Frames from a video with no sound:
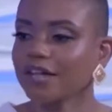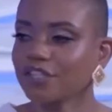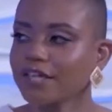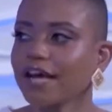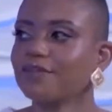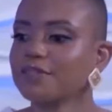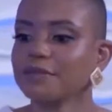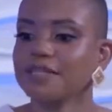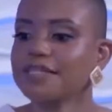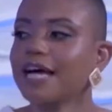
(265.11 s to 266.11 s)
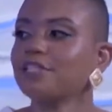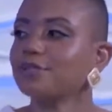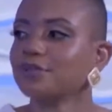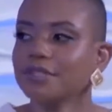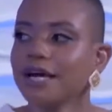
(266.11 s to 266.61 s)
actually have something
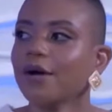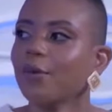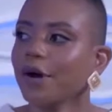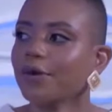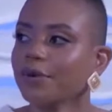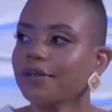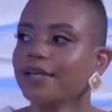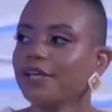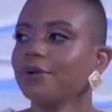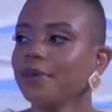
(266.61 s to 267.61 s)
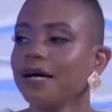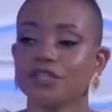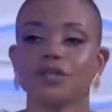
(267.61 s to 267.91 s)
tangible to kind of work with in your mind.